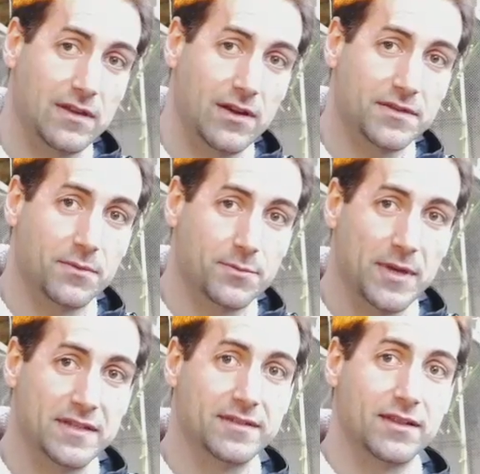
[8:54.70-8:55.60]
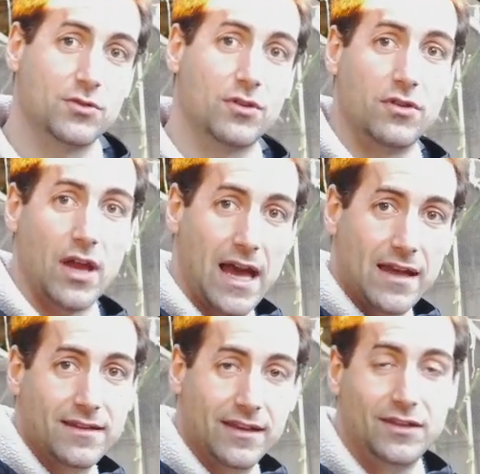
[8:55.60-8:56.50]
there are some species that you're gonna
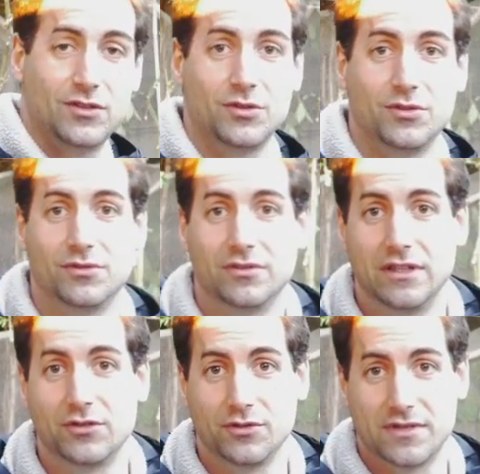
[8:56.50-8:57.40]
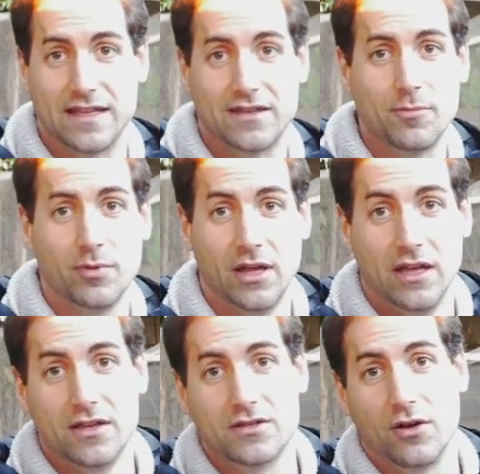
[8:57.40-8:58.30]
add into your setup.
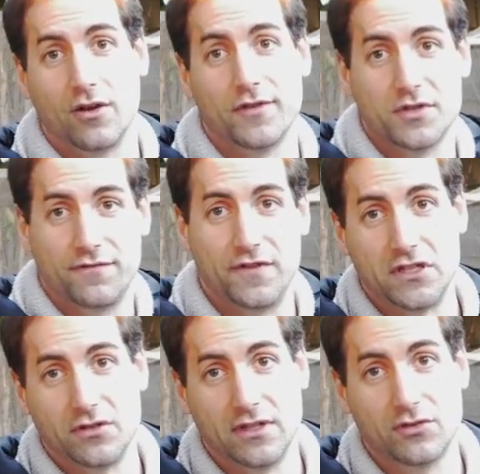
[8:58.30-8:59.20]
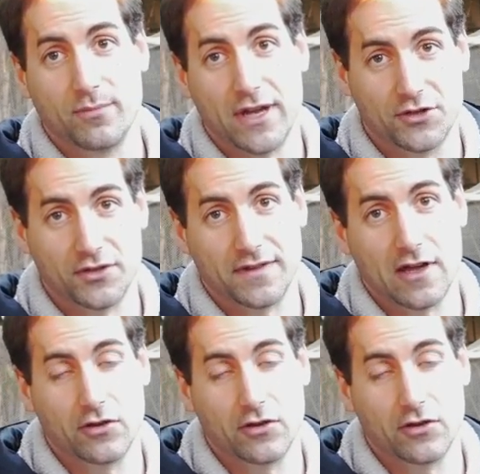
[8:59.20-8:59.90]
So for the fish, you need to make sure they're